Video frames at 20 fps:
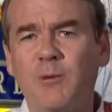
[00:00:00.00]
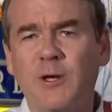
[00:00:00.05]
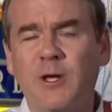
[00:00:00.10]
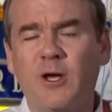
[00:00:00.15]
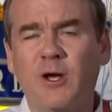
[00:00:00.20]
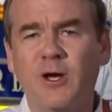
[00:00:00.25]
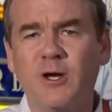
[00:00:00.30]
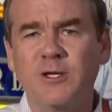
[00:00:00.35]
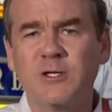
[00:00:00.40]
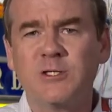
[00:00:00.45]

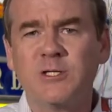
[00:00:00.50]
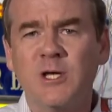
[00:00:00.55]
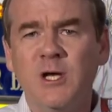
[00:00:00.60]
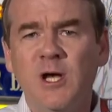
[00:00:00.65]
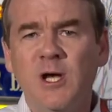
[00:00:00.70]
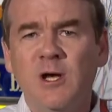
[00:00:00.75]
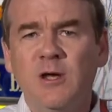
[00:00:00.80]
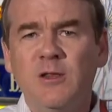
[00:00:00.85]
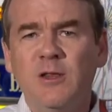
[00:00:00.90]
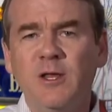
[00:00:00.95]
because
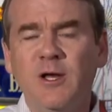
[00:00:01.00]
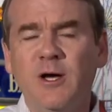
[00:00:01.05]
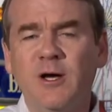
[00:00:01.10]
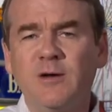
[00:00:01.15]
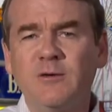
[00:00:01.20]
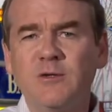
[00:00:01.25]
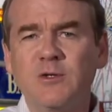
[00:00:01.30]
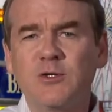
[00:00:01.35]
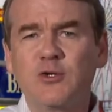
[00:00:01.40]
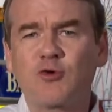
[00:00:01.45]

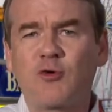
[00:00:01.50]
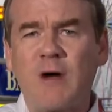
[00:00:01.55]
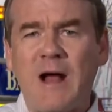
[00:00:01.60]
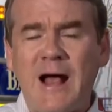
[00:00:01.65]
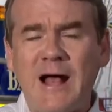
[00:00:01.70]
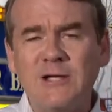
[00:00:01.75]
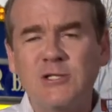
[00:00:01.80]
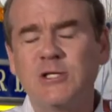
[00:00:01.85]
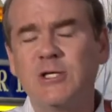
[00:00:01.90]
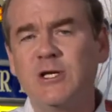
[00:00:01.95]
the
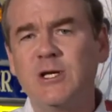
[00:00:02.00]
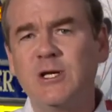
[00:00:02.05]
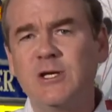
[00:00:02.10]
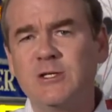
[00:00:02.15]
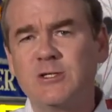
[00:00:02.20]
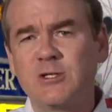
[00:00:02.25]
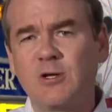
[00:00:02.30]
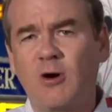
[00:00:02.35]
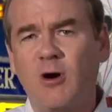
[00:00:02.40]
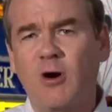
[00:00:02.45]

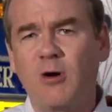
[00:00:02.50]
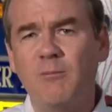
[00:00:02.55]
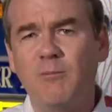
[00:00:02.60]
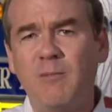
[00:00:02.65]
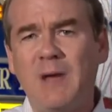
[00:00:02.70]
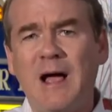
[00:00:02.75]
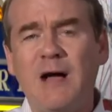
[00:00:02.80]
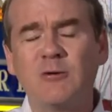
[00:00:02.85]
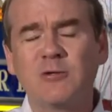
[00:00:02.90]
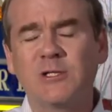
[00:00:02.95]
tragedies are
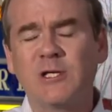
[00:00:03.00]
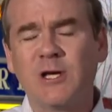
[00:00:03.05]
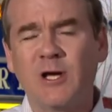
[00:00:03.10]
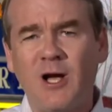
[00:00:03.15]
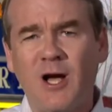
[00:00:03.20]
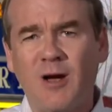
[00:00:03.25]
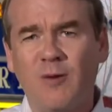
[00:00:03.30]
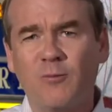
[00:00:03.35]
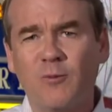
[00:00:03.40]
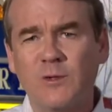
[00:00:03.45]
mounting
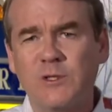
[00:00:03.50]
up,